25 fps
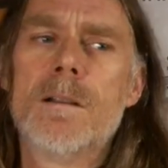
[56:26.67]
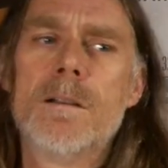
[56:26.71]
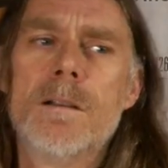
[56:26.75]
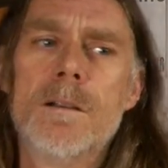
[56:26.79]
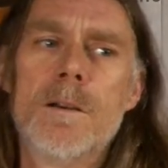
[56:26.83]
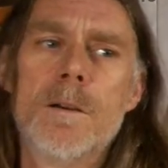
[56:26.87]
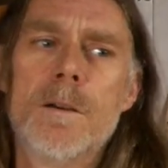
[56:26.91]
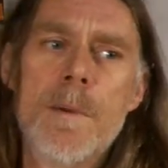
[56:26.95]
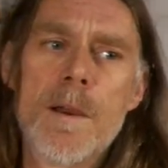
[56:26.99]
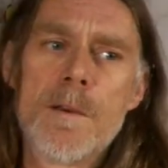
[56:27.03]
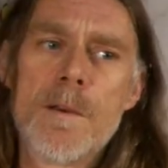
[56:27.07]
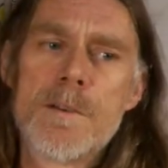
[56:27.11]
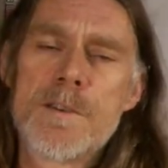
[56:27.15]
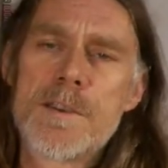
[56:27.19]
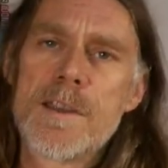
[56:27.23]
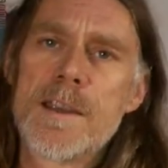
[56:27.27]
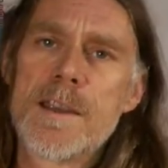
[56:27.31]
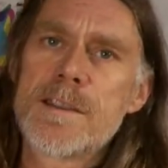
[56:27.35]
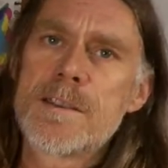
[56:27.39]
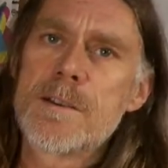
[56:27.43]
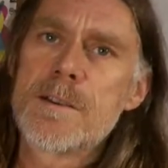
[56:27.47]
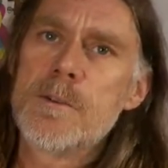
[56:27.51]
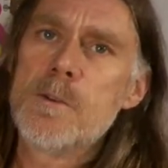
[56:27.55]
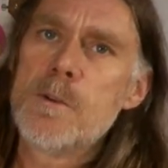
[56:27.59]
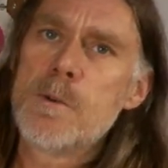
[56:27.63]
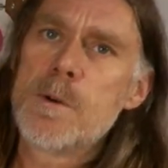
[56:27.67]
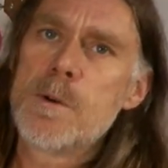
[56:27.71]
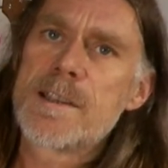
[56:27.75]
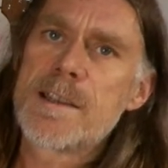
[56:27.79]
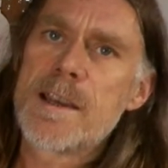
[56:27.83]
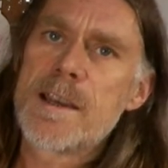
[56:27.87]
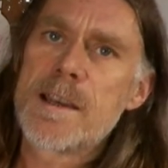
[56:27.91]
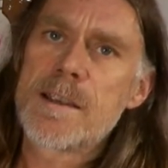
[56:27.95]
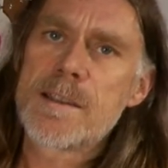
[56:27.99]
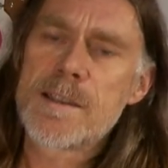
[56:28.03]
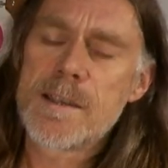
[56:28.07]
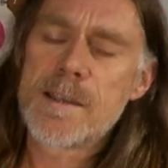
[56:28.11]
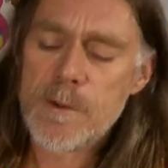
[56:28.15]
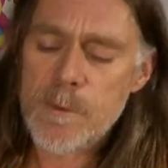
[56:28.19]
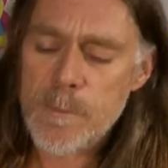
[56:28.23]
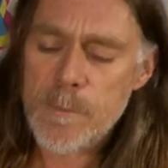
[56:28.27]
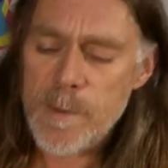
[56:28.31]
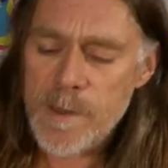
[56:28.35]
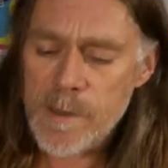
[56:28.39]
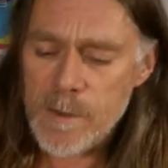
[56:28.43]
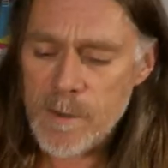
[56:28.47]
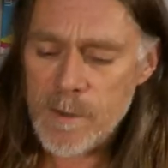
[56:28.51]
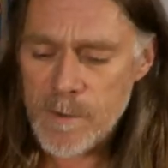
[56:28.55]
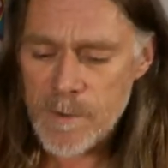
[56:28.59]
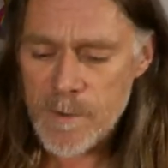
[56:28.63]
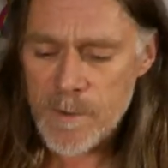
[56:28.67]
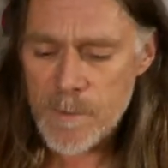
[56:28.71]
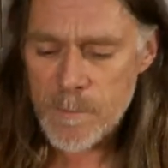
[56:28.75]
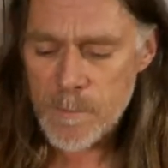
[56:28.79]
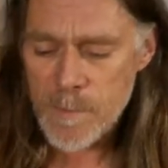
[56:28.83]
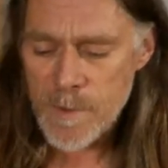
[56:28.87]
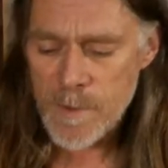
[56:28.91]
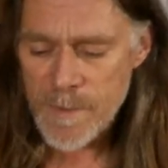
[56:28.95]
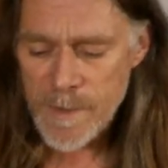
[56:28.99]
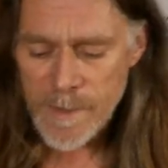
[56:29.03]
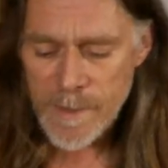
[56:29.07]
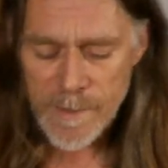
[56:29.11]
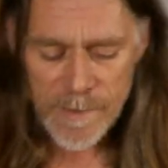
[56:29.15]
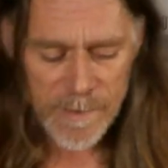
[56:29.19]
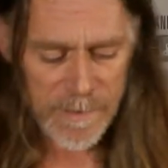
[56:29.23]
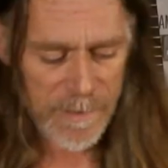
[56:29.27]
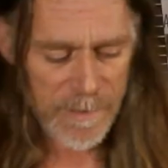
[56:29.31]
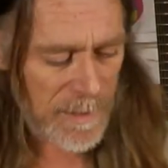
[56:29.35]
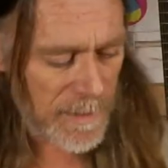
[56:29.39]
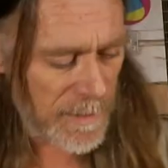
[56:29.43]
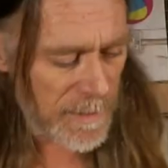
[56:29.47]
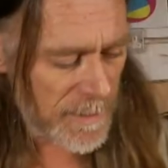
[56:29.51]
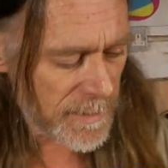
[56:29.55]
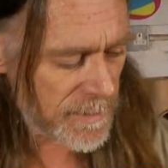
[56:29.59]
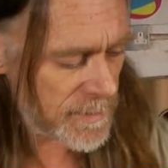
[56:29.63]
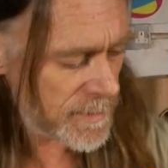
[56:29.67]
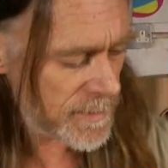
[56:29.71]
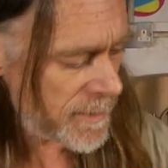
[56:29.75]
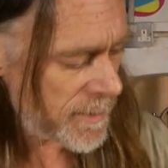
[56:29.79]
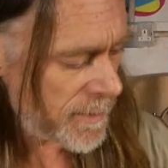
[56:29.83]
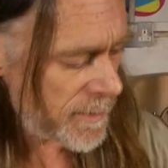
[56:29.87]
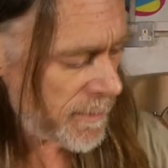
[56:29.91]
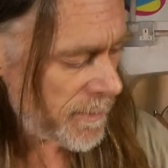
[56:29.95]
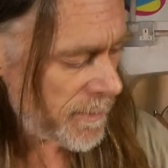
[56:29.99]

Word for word: like most things, it always takes a little bit longer than we think, and